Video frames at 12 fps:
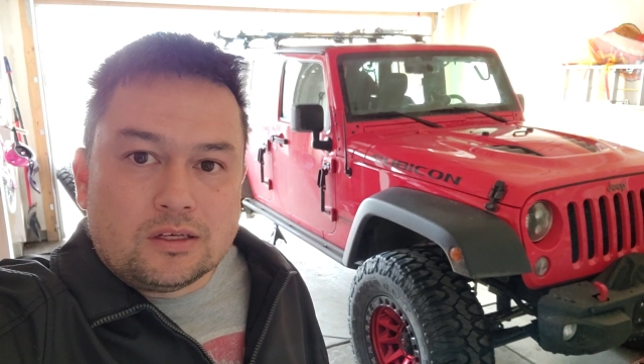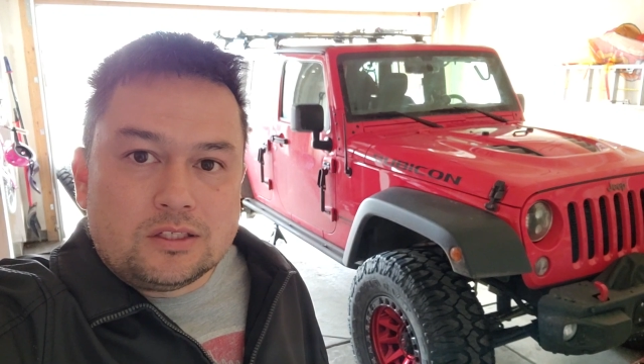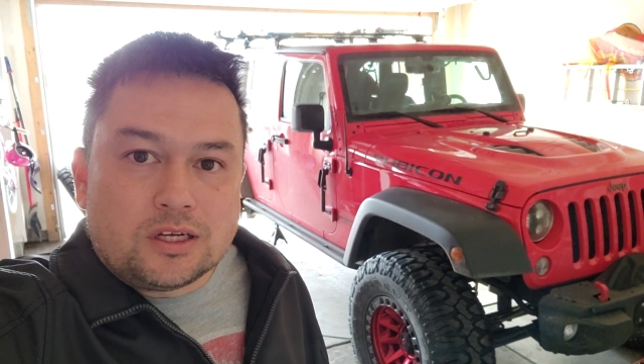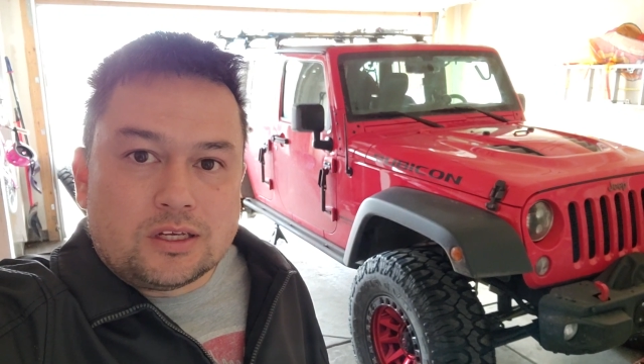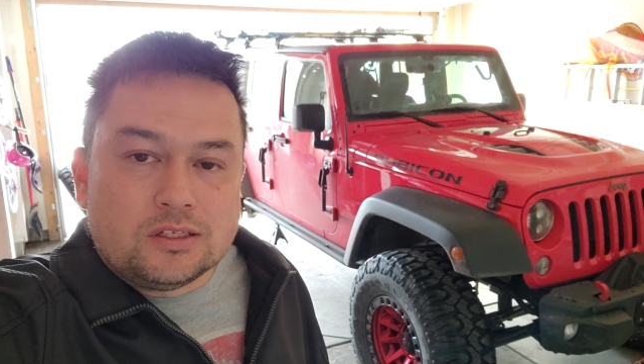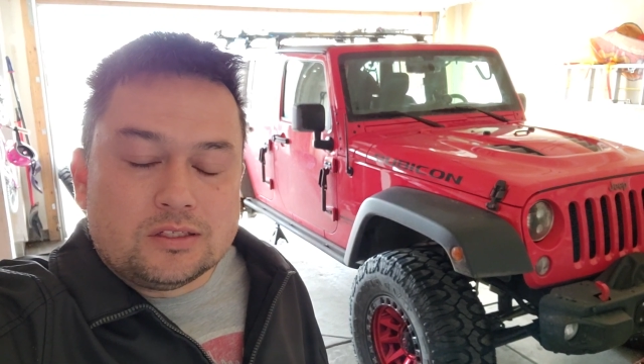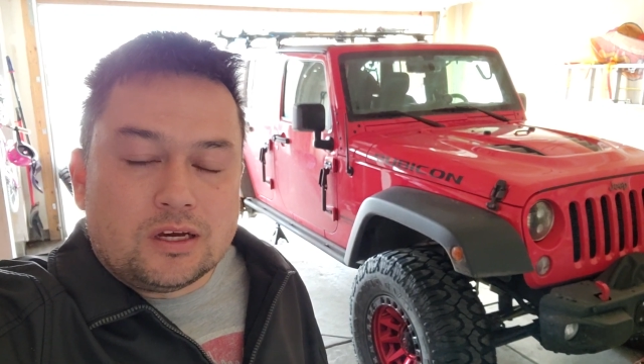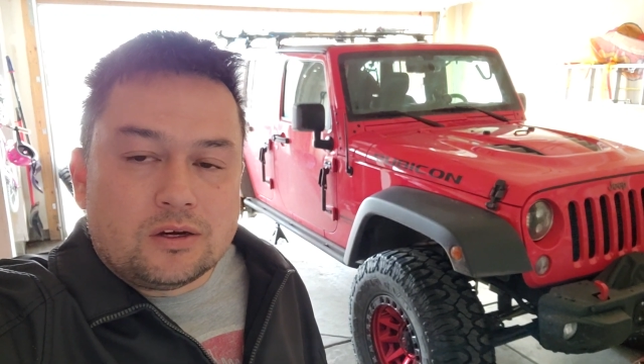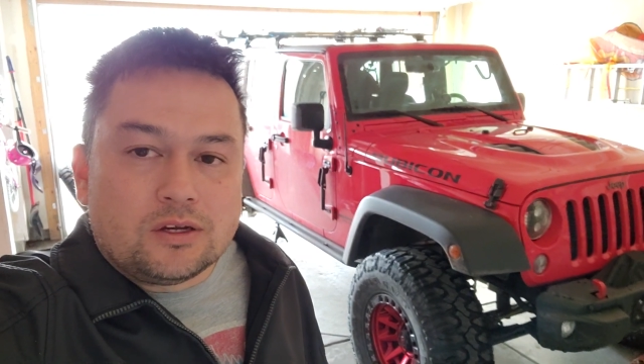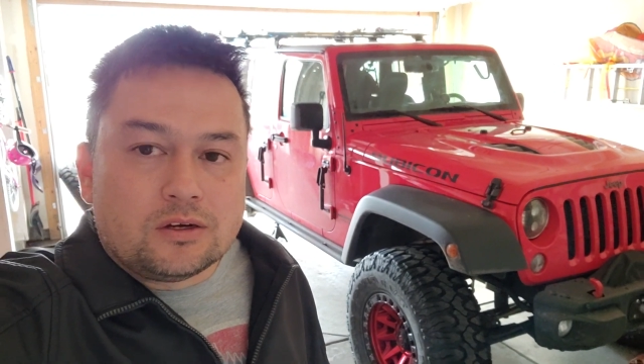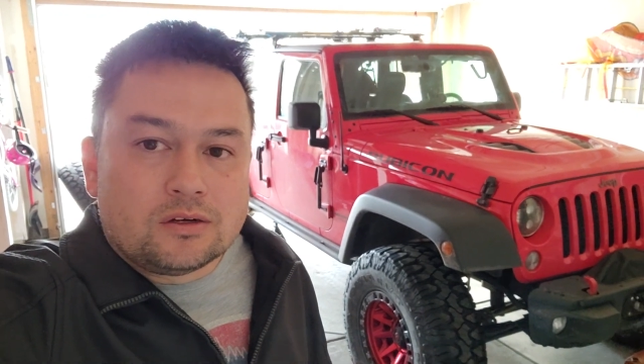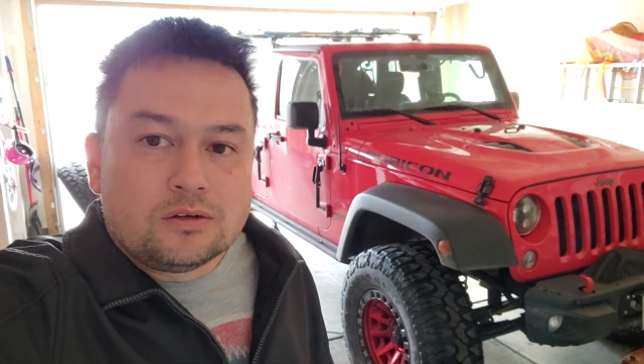check his out
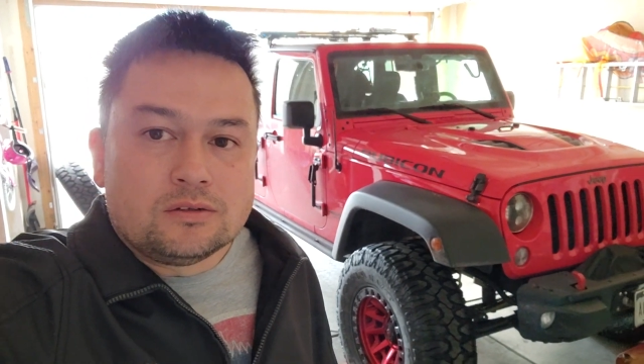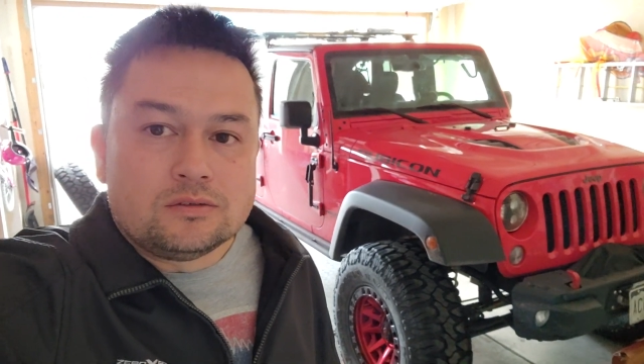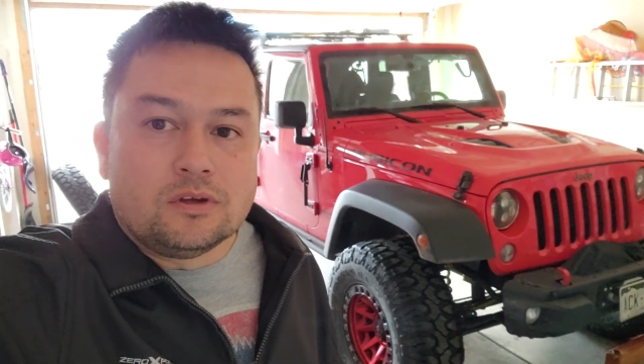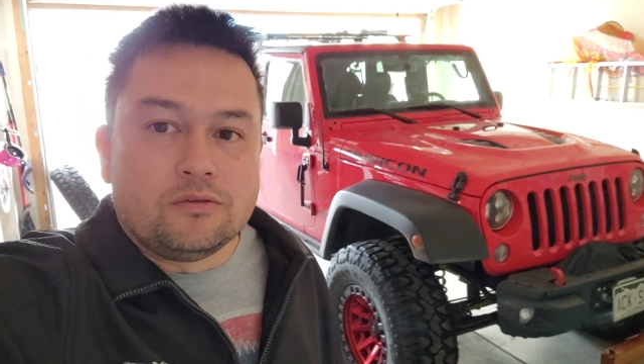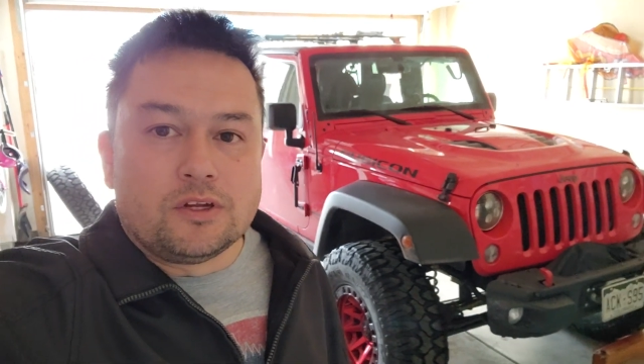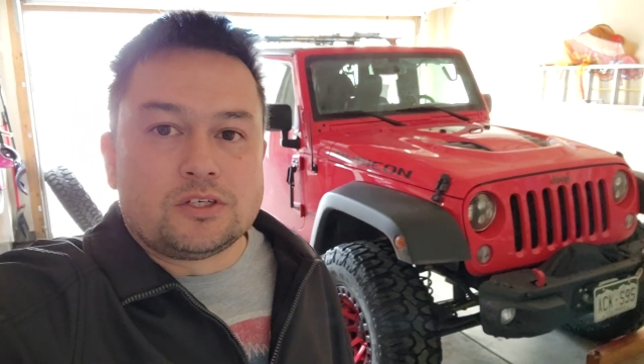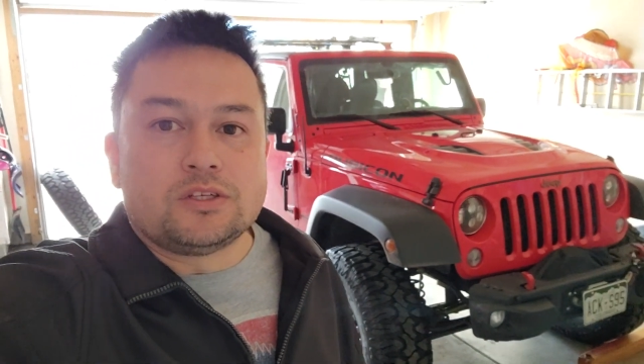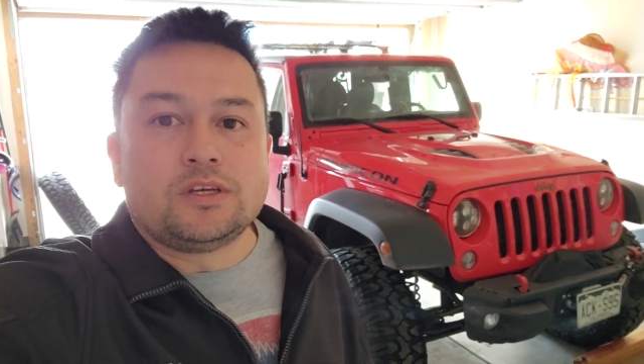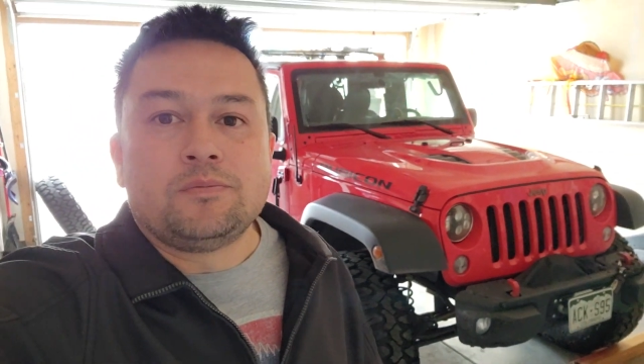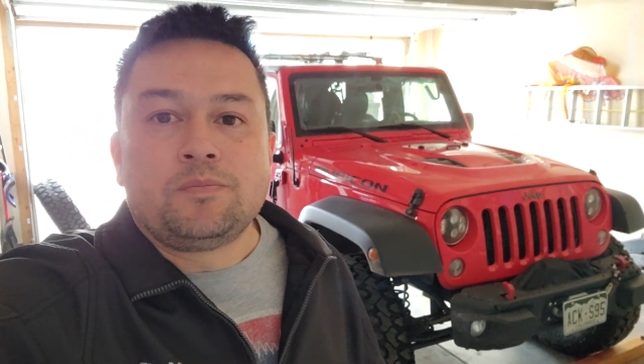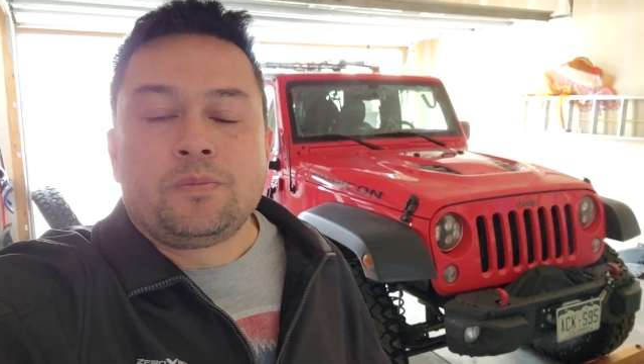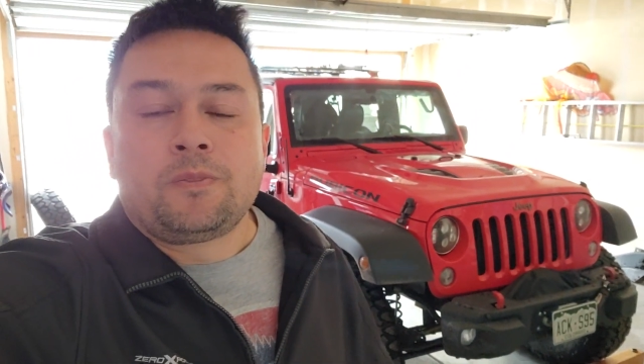here eventually.
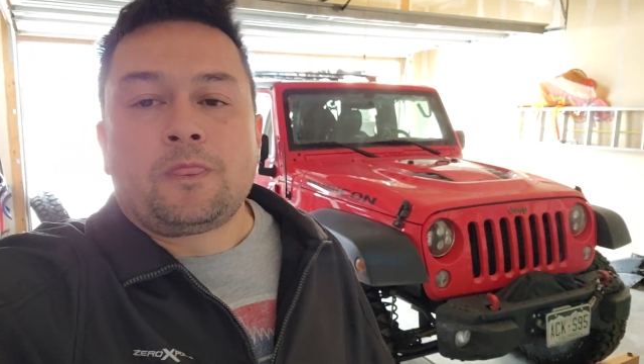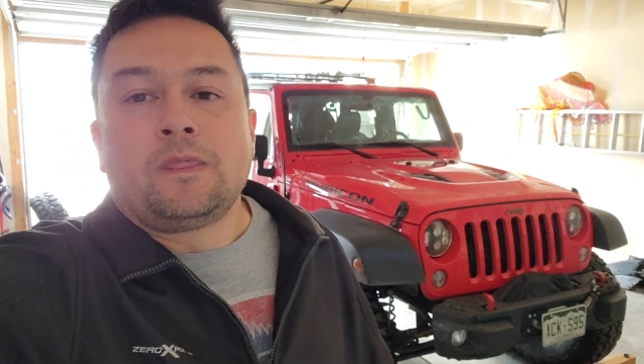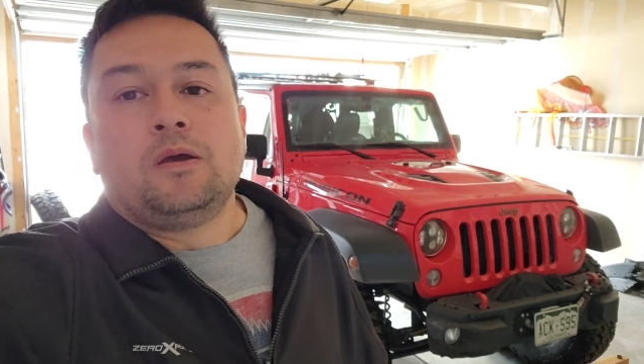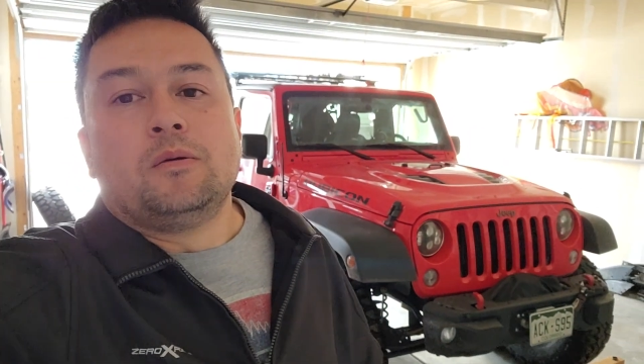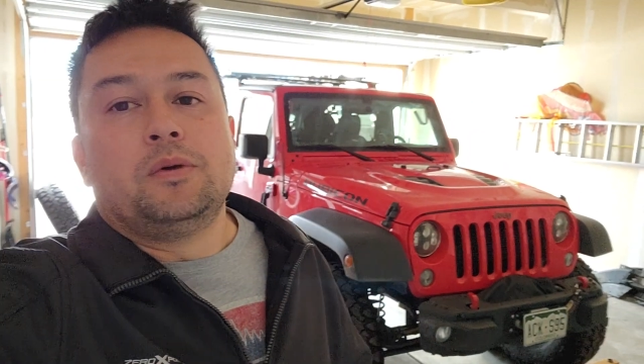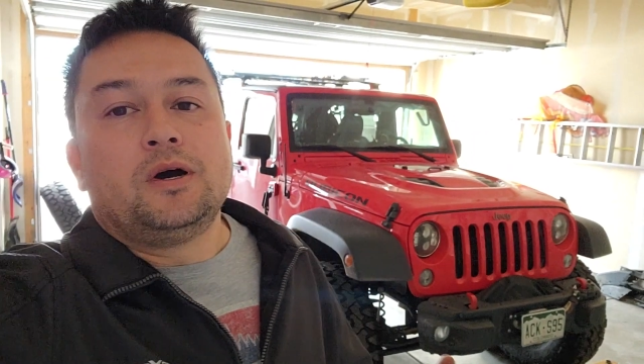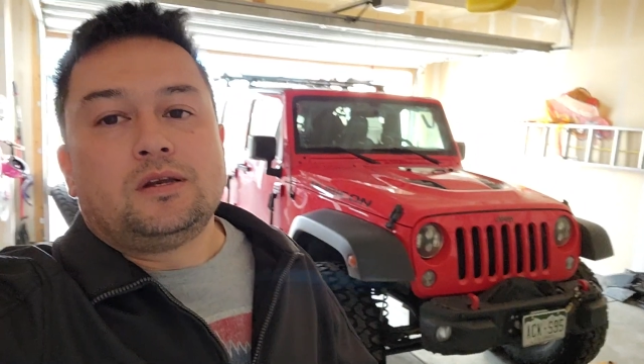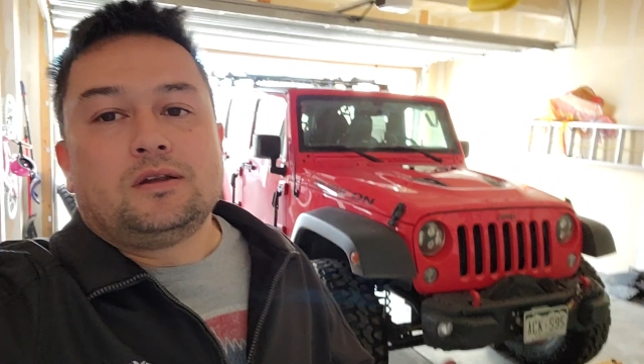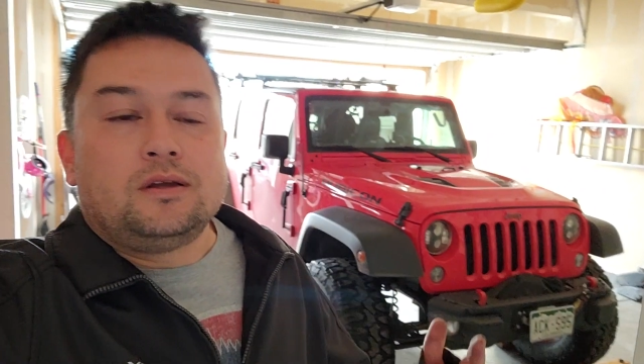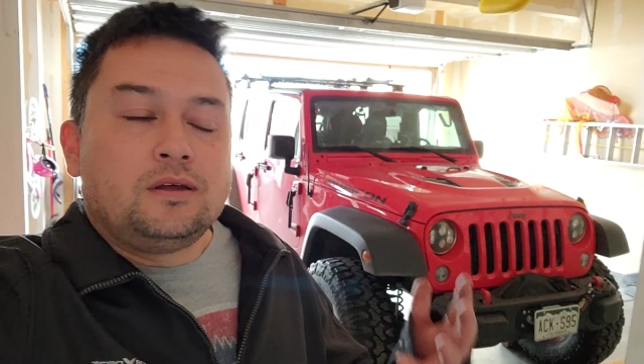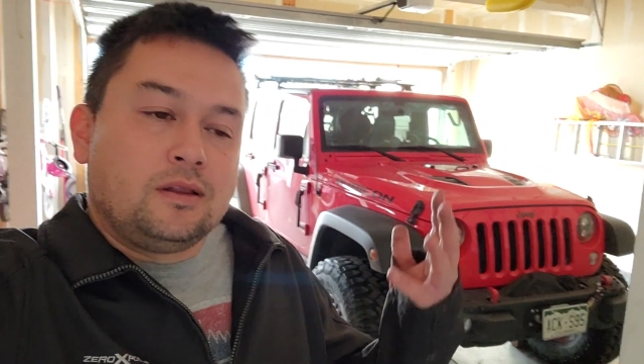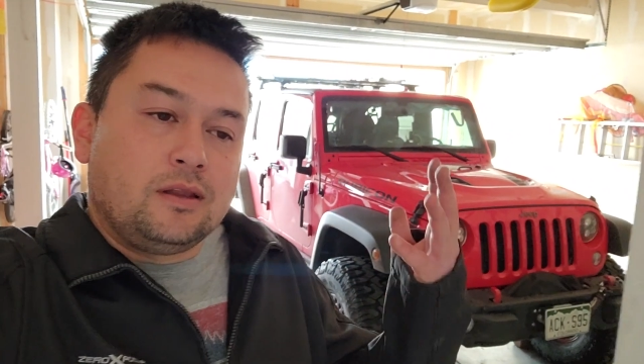But
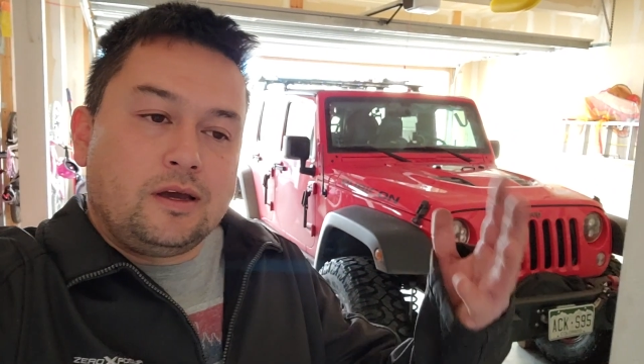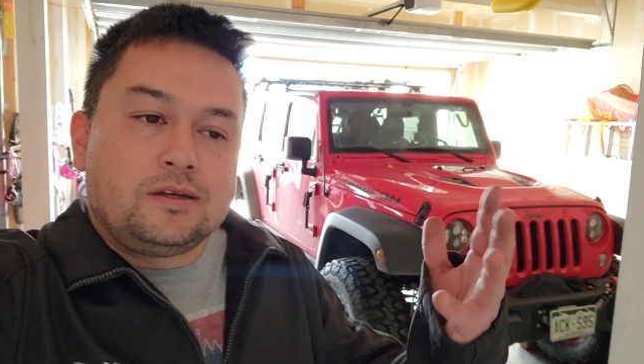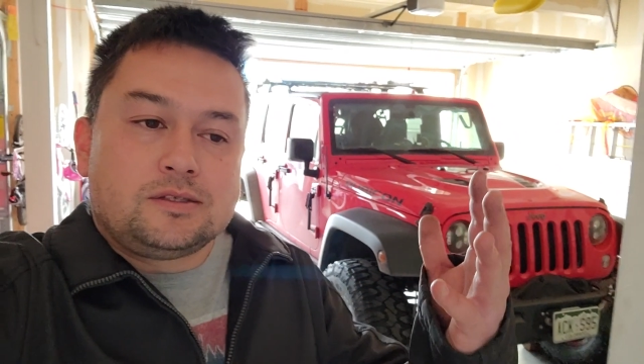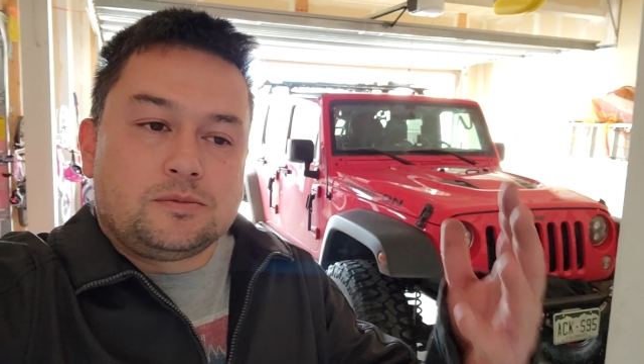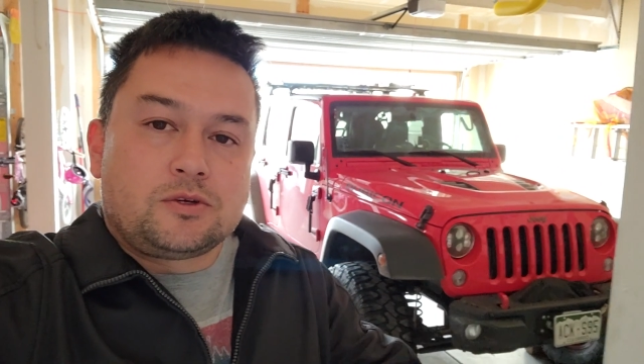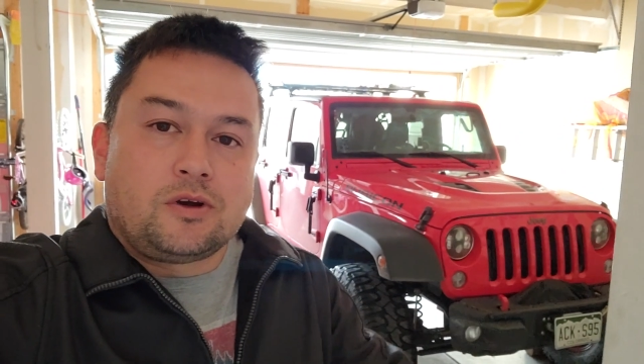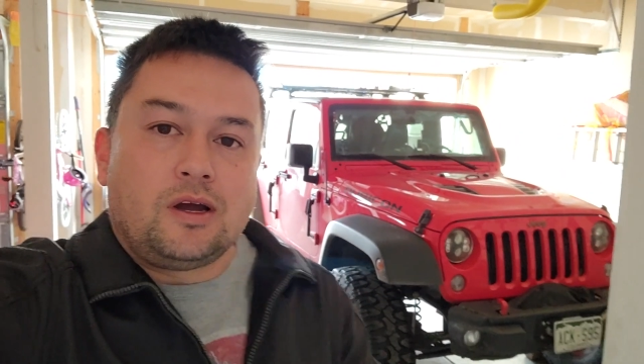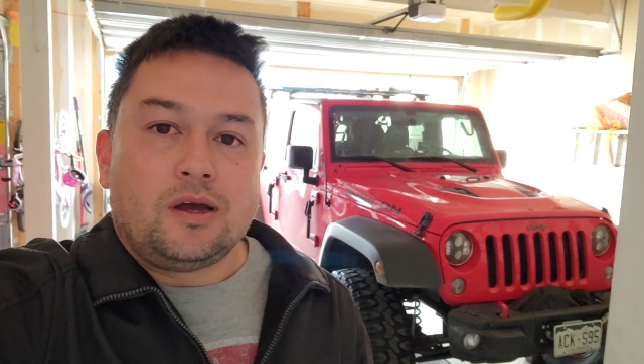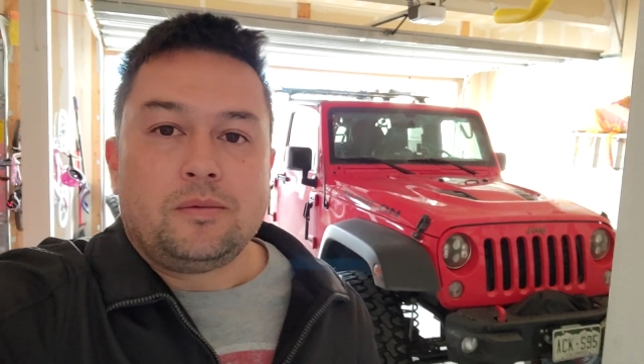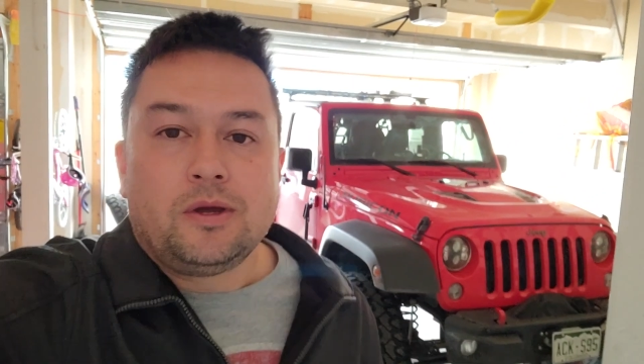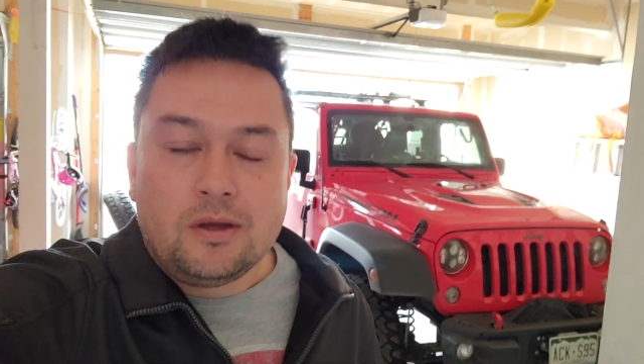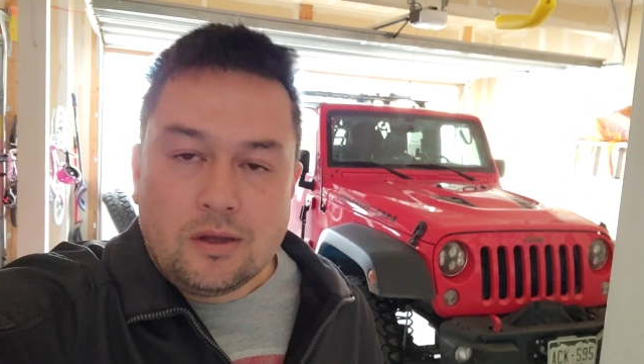like, subscribe,